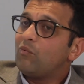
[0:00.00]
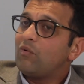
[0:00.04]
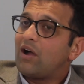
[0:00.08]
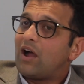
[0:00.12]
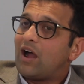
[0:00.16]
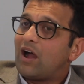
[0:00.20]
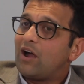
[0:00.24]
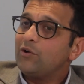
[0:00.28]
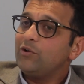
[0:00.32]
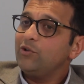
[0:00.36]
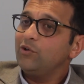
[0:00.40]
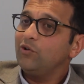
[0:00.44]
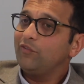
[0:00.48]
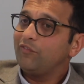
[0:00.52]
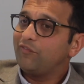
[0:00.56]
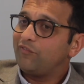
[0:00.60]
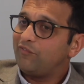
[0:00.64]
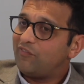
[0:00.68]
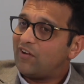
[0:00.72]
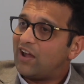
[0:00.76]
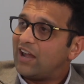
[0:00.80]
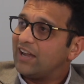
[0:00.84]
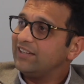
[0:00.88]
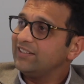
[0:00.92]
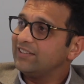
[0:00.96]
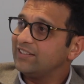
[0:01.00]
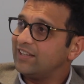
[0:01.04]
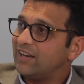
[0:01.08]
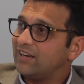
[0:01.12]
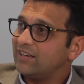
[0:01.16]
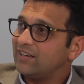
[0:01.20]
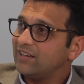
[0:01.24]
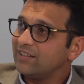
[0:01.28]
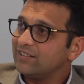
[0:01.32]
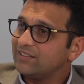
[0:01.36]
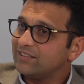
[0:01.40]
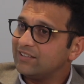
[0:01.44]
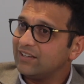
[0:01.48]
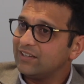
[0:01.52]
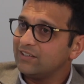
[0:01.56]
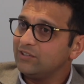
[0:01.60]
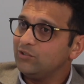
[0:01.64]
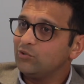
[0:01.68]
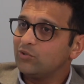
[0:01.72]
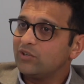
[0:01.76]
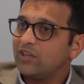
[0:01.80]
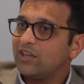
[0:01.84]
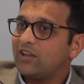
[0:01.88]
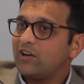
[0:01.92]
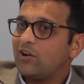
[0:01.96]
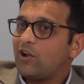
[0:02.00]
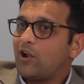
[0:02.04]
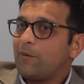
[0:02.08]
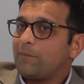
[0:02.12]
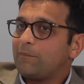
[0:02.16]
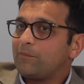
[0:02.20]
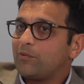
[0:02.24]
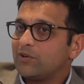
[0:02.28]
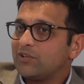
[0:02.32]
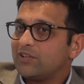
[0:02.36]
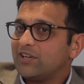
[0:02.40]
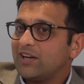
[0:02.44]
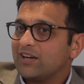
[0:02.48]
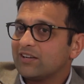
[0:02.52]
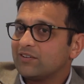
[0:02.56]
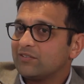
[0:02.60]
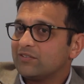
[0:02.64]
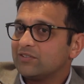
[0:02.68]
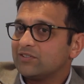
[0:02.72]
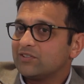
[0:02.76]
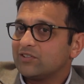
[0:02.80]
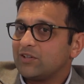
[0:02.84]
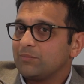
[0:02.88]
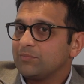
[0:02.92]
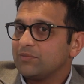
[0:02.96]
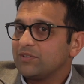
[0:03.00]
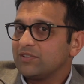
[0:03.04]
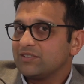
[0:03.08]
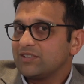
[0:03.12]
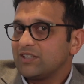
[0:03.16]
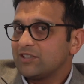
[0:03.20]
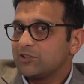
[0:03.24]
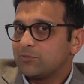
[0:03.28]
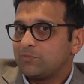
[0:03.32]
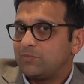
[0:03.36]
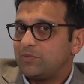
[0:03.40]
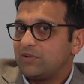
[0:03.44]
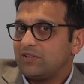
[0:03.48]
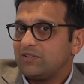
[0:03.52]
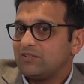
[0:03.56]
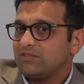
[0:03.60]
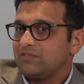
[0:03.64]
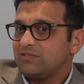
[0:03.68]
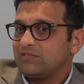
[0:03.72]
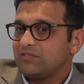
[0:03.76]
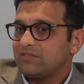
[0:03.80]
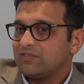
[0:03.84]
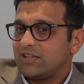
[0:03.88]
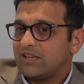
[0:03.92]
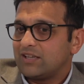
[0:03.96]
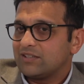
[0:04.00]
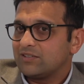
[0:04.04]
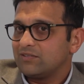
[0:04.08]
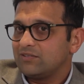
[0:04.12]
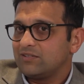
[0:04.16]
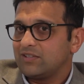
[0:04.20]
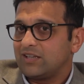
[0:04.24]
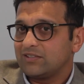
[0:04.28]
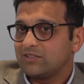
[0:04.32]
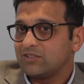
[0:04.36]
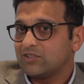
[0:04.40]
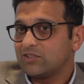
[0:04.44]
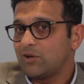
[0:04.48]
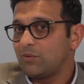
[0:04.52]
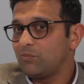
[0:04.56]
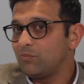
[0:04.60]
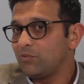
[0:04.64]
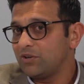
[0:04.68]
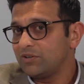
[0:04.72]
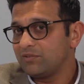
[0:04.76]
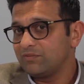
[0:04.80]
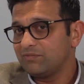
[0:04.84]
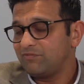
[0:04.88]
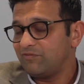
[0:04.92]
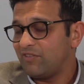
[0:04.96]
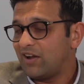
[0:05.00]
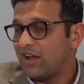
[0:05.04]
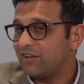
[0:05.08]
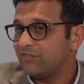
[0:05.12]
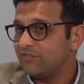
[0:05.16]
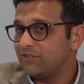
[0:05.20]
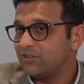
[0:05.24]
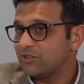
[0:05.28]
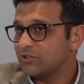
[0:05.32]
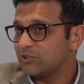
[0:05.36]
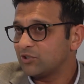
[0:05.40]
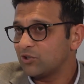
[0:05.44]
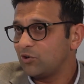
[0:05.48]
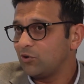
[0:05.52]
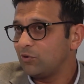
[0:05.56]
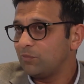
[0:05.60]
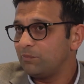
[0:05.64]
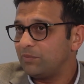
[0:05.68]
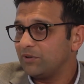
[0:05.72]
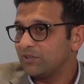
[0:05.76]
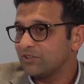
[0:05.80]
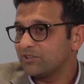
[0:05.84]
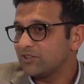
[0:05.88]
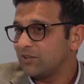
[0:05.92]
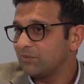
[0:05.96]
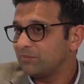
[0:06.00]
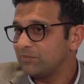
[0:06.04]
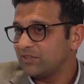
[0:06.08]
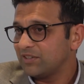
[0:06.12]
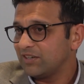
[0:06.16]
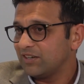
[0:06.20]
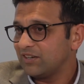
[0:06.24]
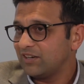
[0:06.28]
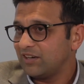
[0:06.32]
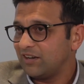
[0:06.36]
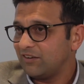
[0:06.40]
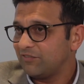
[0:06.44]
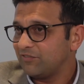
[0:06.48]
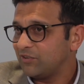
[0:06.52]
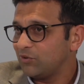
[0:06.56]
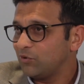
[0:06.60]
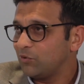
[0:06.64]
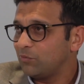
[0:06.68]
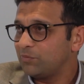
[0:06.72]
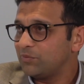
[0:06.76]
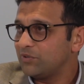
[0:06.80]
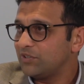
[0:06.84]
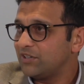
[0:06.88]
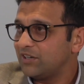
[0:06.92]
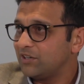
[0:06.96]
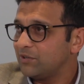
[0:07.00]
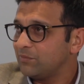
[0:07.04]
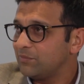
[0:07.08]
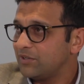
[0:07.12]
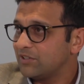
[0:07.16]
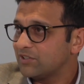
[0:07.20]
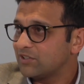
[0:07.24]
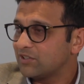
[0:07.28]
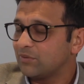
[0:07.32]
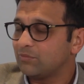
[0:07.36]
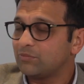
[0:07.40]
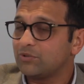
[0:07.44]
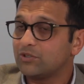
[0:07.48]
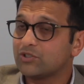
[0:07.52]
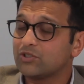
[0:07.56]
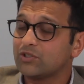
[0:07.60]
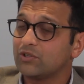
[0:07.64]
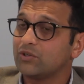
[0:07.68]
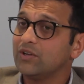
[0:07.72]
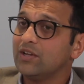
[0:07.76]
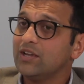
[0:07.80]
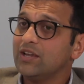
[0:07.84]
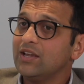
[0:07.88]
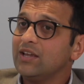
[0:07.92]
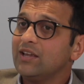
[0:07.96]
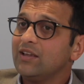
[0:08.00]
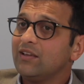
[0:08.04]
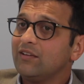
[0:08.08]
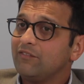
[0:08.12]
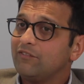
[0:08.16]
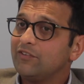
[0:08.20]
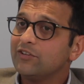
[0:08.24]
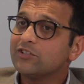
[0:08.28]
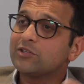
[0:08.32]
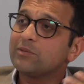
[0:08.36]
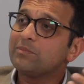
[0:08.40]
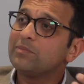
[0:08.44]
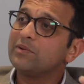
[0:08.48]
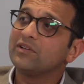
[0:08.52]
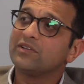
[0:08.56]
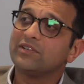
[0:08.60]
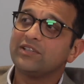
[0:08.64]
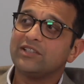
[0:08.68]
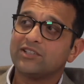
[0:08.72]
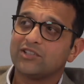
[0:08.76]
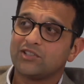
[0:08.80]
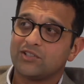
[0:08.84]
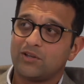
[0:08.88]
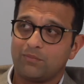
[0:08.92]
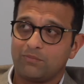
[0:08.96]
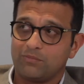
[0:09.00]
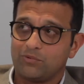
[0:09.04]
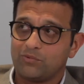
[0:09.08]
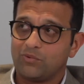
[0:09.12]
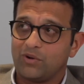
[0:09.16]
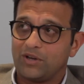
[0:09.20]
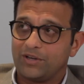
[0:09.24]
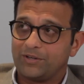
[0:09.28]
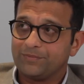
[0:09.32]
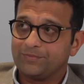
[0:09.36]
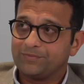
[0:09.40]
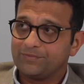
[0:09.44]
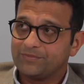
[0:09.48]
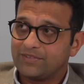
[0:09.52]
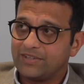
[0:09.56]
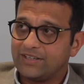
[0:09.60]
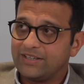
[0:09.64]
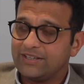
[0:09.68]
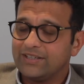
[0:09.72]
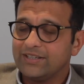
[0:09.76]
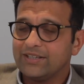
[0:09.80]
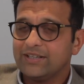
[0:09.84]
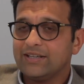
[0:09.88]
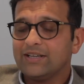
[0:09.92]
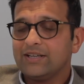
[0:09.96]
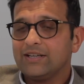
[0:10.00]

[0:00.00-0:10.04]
How do you find that? And then you cannot protect something that's been, that someone 5 years ago built something and left an open database somewhere. So visibility is number one, right?